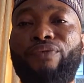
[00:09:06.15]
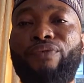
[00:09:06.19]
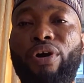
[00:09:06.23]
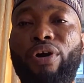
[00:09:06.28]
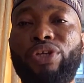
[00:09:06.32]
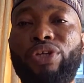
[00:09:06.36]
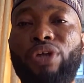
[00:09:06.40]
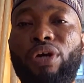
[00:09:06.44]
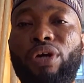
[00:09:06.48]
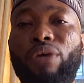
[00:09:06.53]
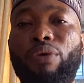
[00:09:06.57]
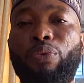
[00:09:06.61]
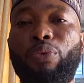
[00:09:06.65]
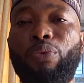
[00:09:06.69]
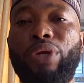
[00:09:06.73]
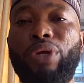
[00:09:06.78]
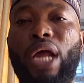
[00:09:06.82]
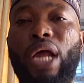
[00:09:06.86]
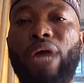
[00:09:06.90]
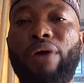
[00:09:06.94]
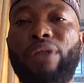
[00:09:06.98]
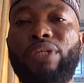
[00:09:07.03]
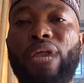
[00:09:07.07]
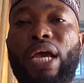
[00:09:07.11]
function
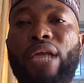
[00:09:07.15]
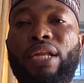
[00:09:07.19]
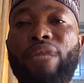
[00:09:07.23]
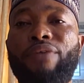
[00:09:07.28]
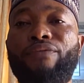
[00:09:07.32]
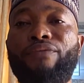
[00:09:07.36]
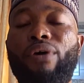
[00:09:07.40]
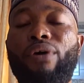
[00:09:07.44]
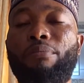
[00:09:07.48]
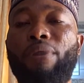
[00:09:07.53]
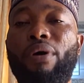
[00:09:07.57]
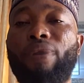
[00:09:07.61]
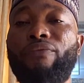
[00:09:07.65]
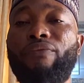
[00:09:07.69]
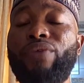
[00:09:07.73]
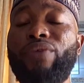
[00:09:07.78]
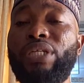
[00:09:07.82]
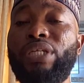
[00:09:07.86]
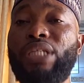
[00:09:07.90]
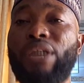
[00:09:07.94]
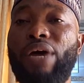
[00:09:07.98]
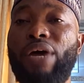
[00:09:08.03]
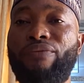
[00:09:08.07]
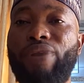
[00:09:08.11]
without any form of
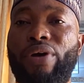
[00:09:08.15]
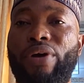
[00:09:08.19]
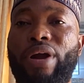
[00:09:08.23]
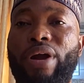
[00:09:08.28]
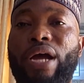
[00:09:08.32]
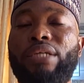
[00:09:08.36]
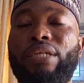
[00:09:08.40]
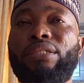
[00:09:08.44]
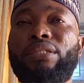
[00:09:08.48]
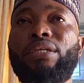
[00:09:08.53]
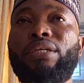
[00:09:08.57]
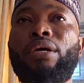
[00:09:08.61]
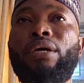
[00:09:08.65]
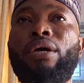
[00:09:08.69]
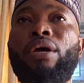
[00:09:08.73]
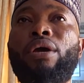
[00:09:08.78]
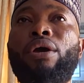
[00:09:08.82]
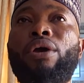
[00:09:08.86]
interference.